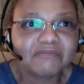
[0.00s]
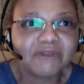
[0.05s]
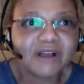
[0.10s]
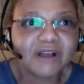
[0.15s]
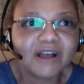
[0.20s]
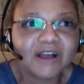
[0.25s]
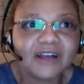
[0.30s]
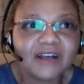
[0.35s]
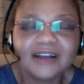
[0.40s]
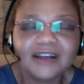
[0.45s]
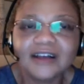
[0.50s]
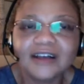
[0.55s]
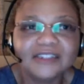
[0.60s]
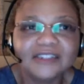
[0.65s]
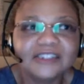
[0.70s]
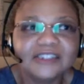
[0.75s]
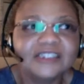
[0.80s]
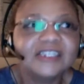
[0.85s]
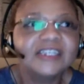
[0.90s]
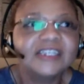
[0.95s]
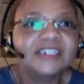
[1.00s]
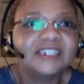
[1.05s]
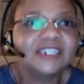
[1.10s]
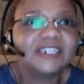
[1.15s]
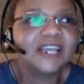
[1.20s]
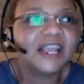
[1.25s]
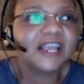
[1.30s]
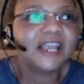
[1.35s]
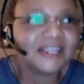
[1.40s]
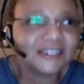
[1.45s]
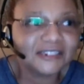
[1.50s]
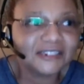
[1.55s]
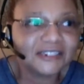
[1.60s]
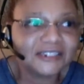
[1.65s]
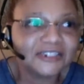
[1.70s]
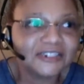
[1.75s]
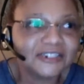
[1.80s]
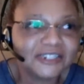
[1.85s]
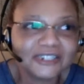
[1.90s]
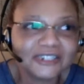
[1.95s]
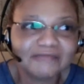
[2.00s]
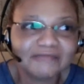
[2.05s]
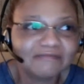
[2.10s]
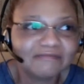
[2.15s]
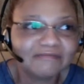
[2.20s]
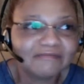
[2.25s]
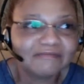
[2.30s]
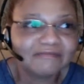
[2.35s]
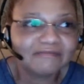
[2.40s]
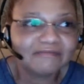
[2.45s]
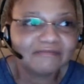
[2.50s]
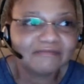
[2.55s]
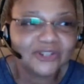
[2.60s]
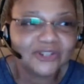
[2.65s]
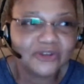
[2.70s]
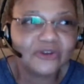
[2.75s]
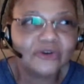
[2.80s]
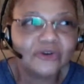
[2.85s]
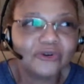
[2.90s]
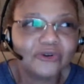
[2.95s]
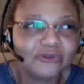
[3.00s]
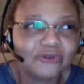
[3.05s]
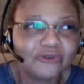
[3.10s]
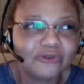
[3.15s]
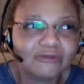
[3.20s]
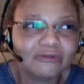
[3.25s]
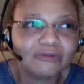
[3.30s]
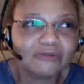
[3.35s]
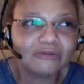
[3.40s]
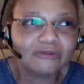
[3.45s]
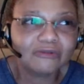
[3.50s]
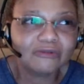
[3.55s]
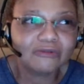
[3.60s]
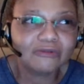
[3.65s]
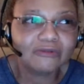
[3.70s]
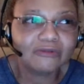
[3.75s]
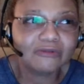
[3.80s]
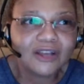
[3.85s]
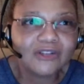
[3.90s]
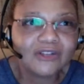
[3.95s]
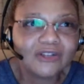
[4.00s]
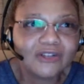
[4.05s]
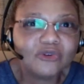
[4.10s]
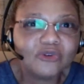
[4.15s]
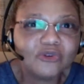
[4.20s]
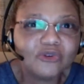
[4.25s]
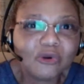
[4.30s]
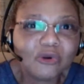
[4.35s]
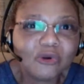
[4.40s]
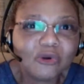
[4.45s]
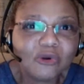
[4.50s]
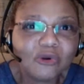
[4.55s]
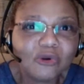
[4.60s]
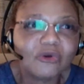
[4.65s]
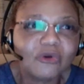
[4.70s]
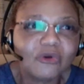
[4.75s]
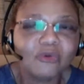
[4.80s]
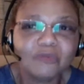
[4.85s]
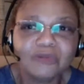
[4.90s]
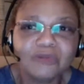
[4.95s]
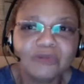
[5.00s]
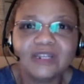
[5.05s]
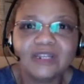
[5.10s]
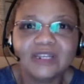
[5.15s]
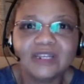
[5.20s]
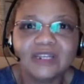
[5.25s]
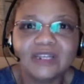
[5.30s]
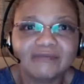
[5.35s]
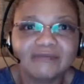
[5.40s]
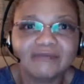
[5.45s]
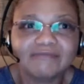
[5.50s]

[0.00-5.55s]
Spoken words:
A sea change, you know, doors opening,